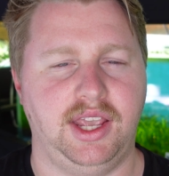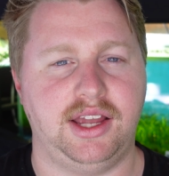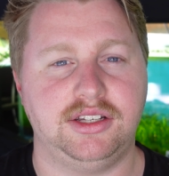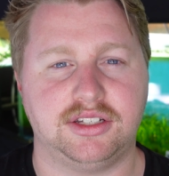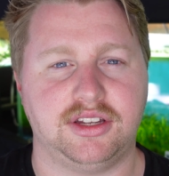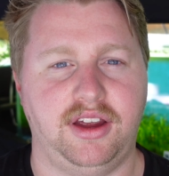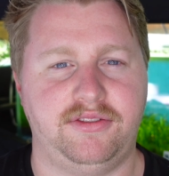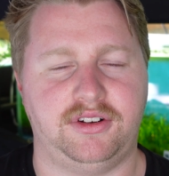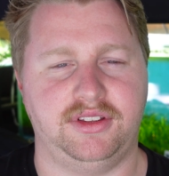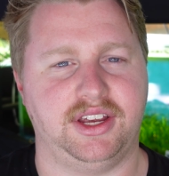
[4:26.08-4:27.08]
and just
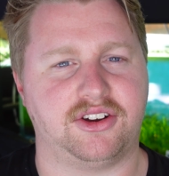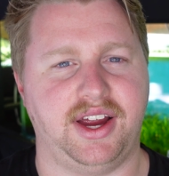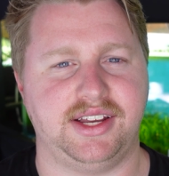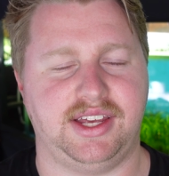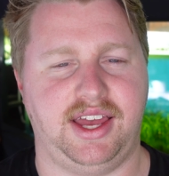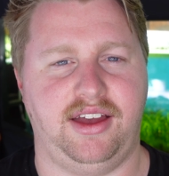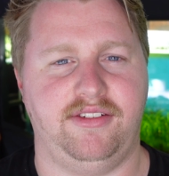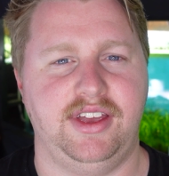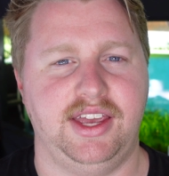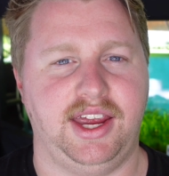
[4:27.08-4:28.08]
overall they're great to
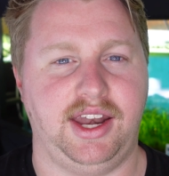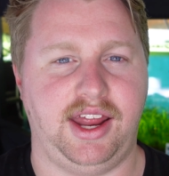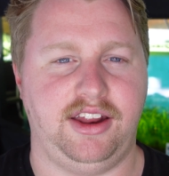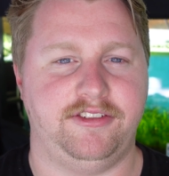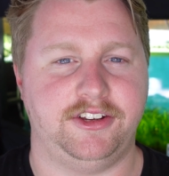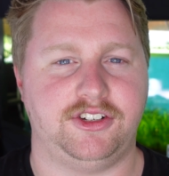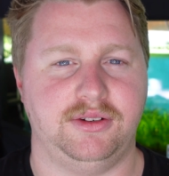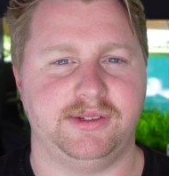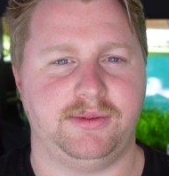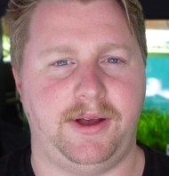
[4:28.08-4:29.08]
have in any fish
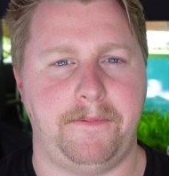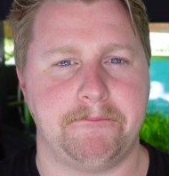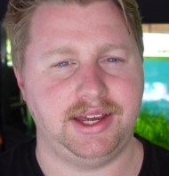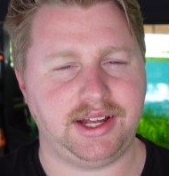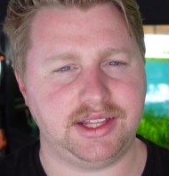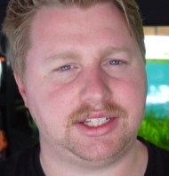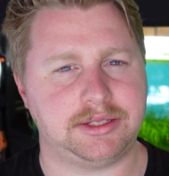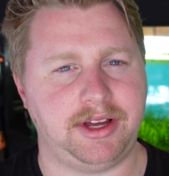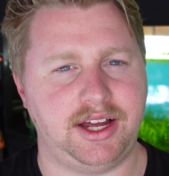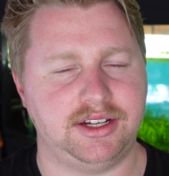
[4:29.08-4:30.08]
room as well. Another
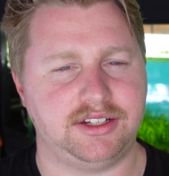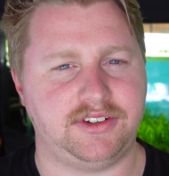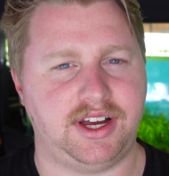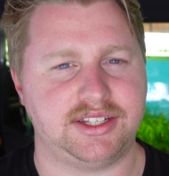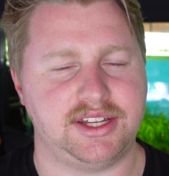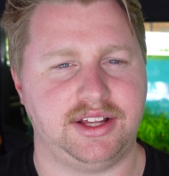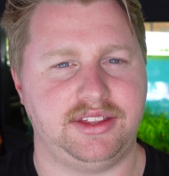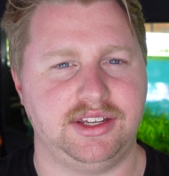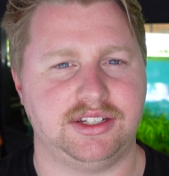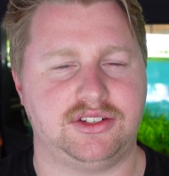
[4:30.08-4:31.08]
smarter device that I
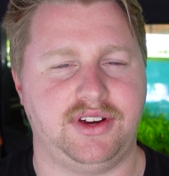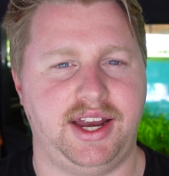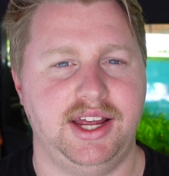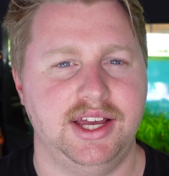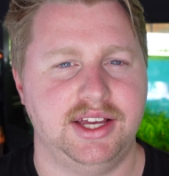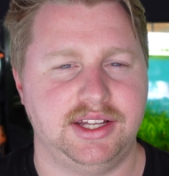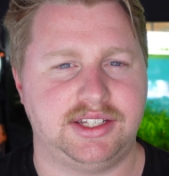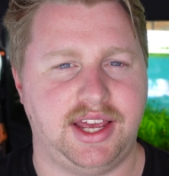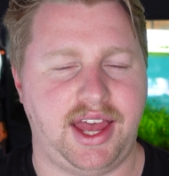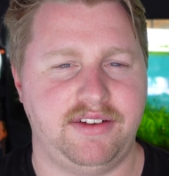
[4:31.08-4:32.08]
think it's great
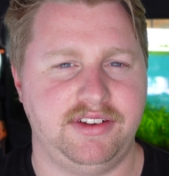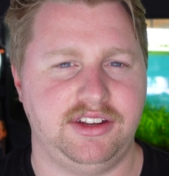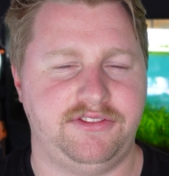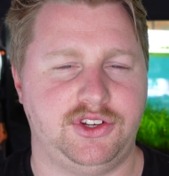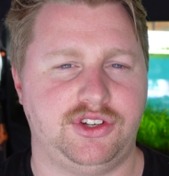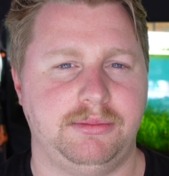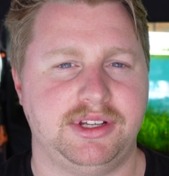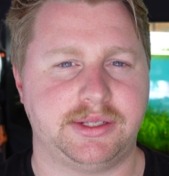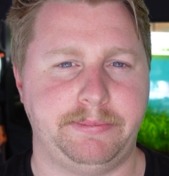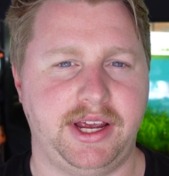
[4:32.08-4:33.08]
to have in your fish room,
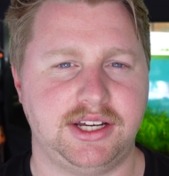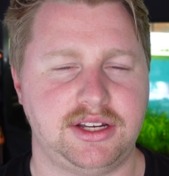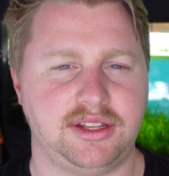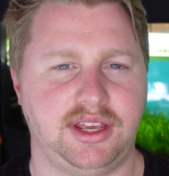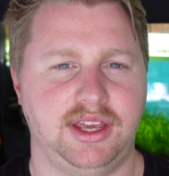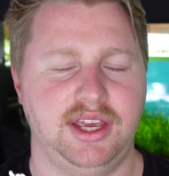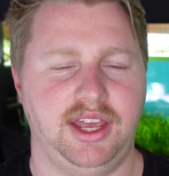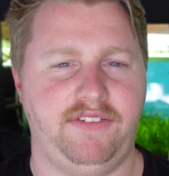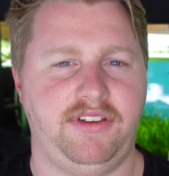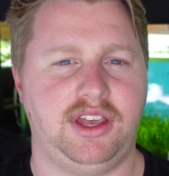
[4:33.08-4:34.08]
especially
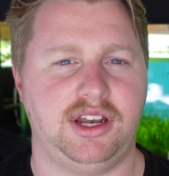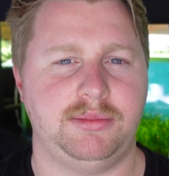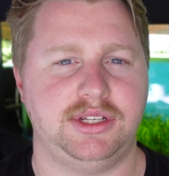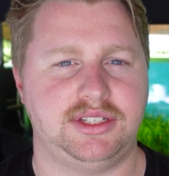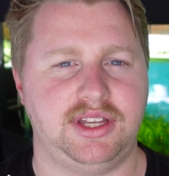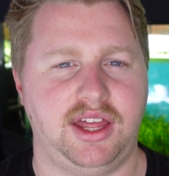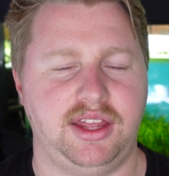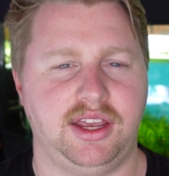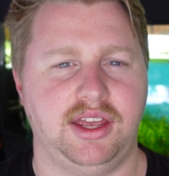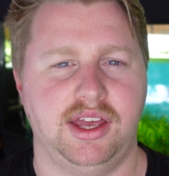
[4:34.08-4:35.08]
if you're going to be
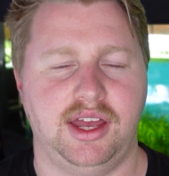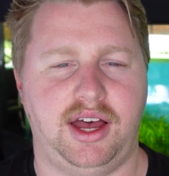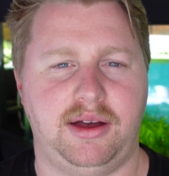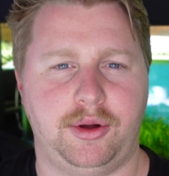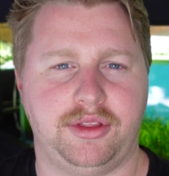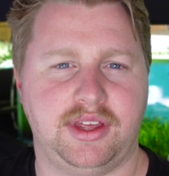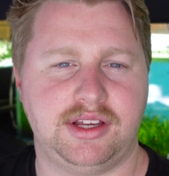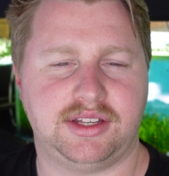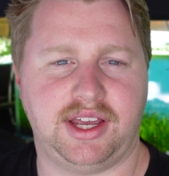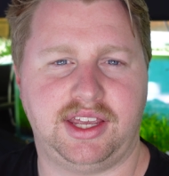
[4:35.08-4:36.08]
selling on
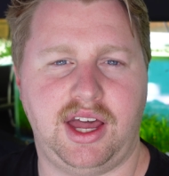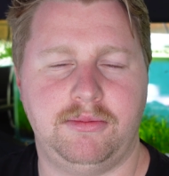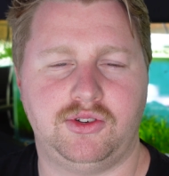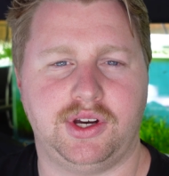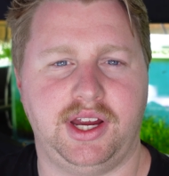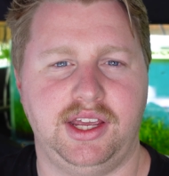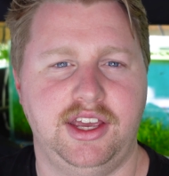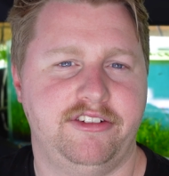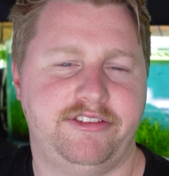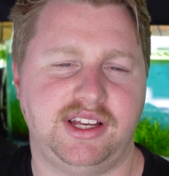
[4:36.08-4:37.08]
things like Gumtree,
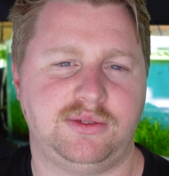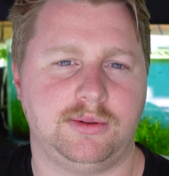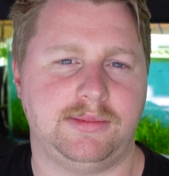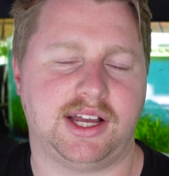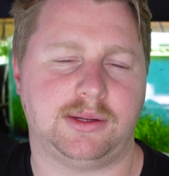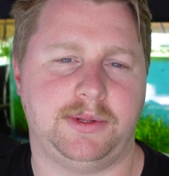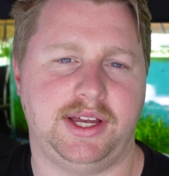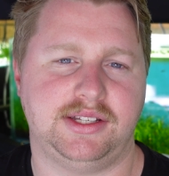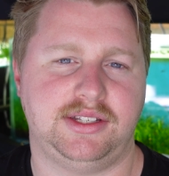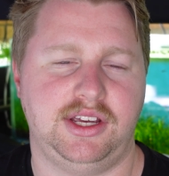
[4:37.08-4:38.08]
Facebook
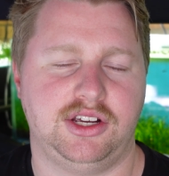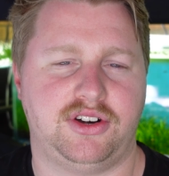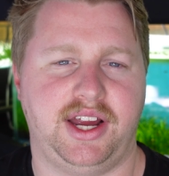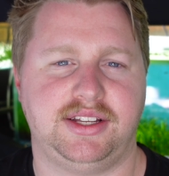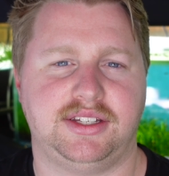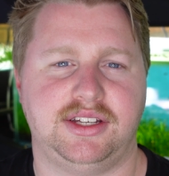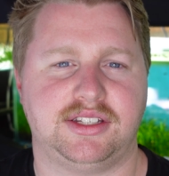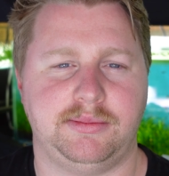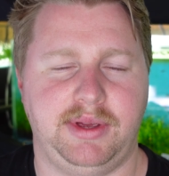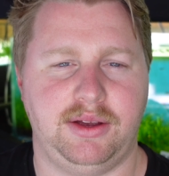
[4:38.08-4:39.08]
Marketplace,
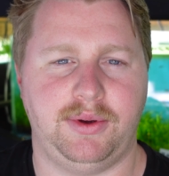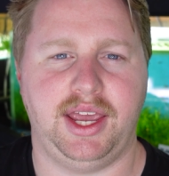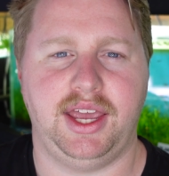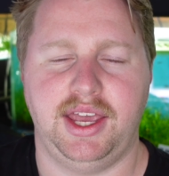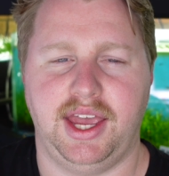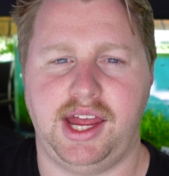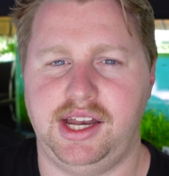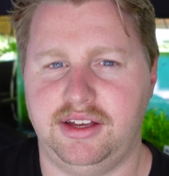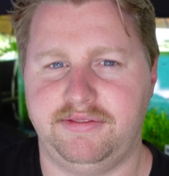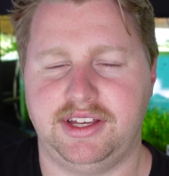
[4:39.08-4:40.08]
Craigslist, MeWe,
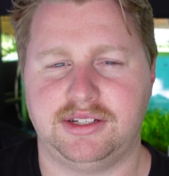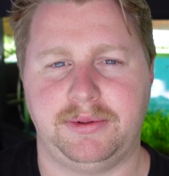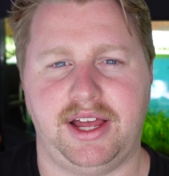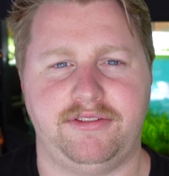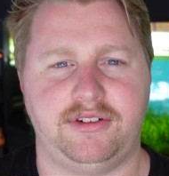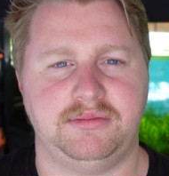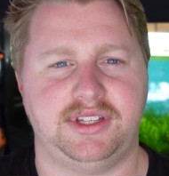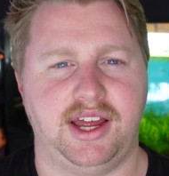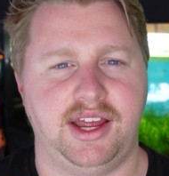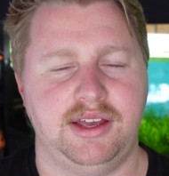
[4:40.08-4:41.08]
any of these platforms
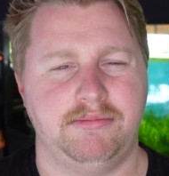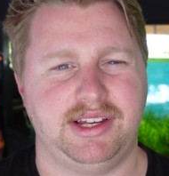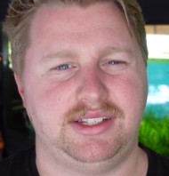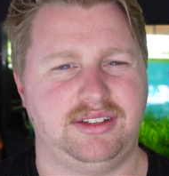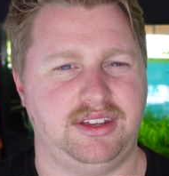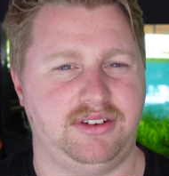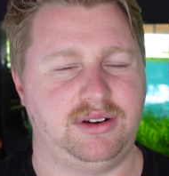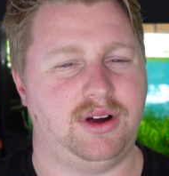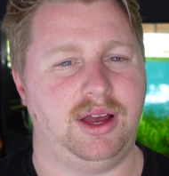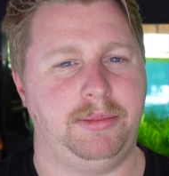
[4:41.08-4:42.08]
that basically
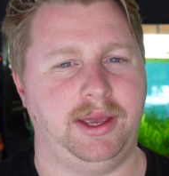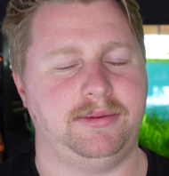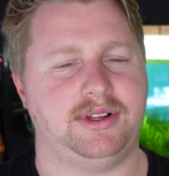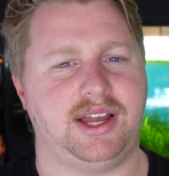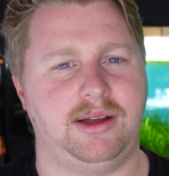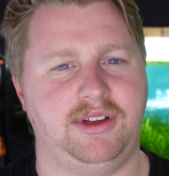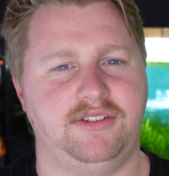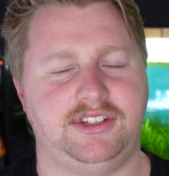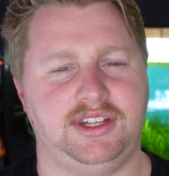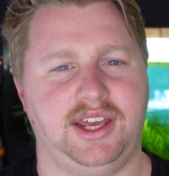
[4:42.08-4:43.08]
require people to come
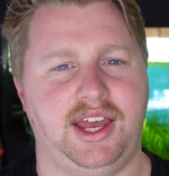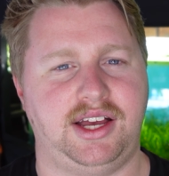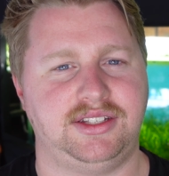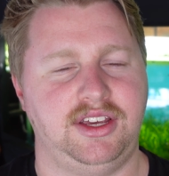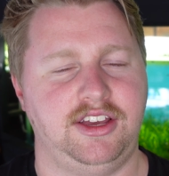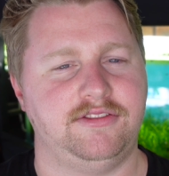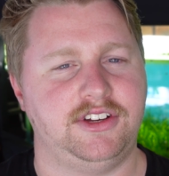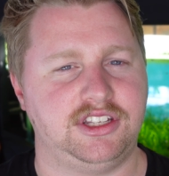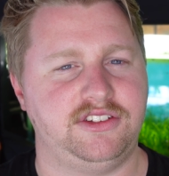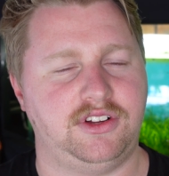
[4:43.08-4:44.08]
over to your house.
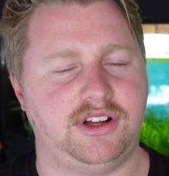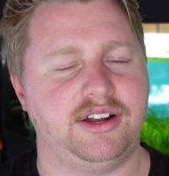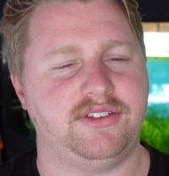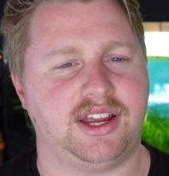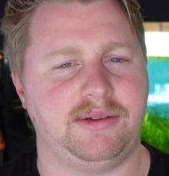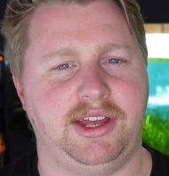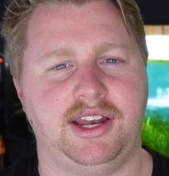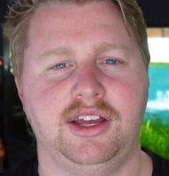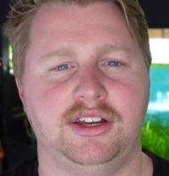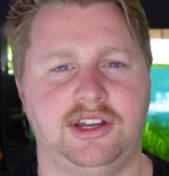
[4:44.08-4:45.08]
First of all, I'd
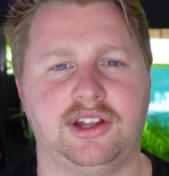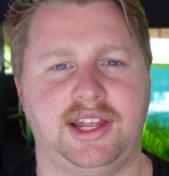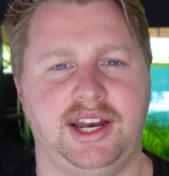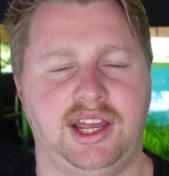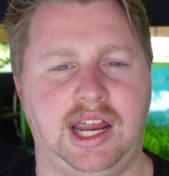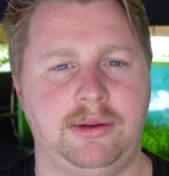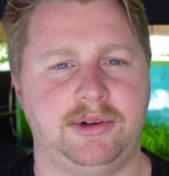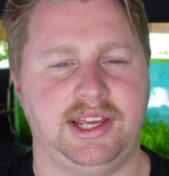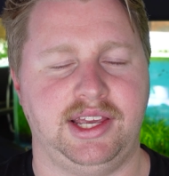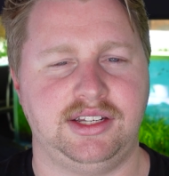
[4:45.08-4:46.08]
recommend not letting
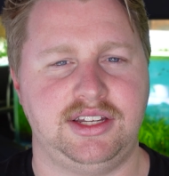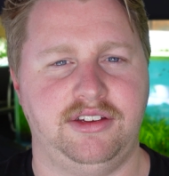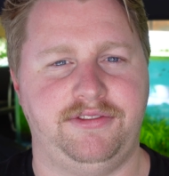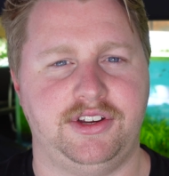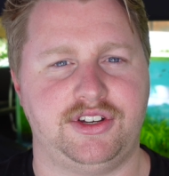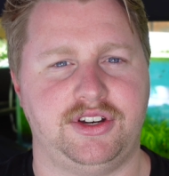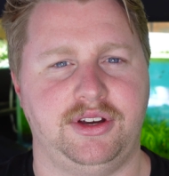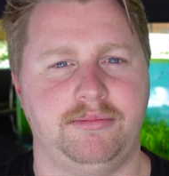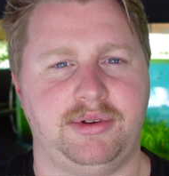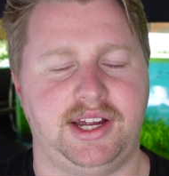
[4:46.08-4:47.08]
anybody into your fish
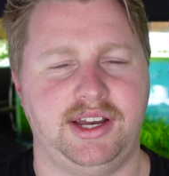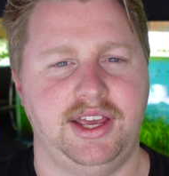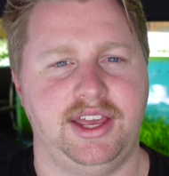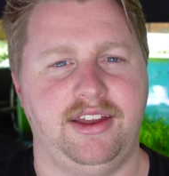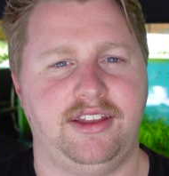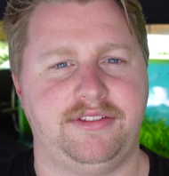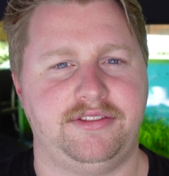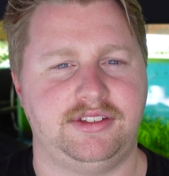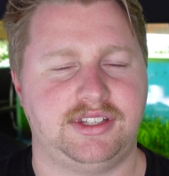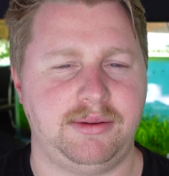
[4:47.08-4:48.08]
room, but in
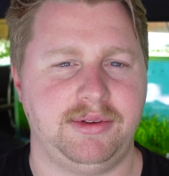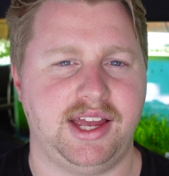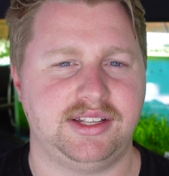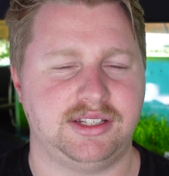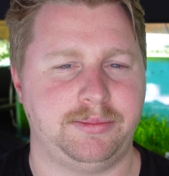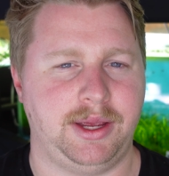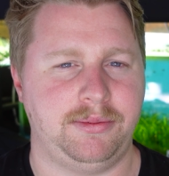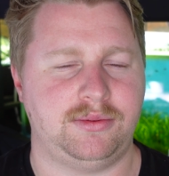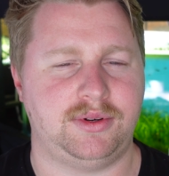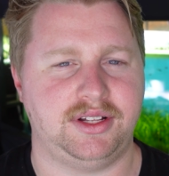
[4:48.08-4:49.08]
some cases
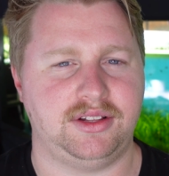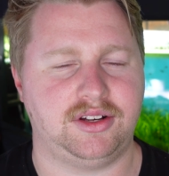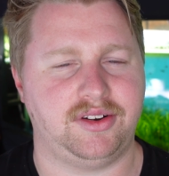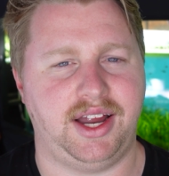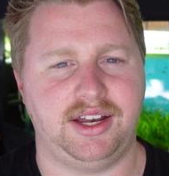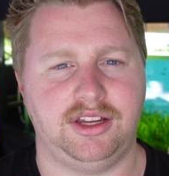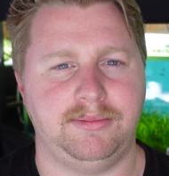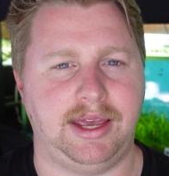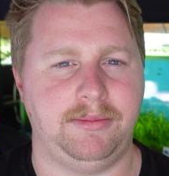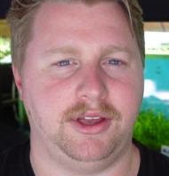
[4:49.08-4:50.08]
people want to look around and you
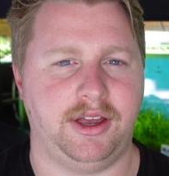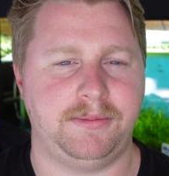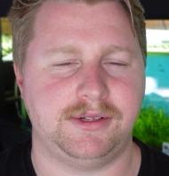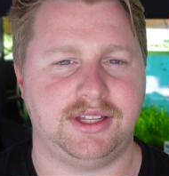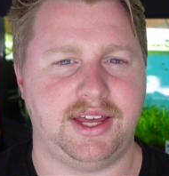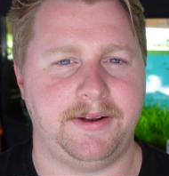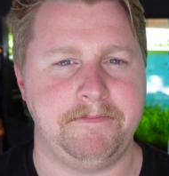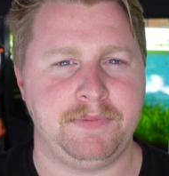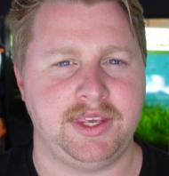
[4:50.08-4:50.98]
may be open to that.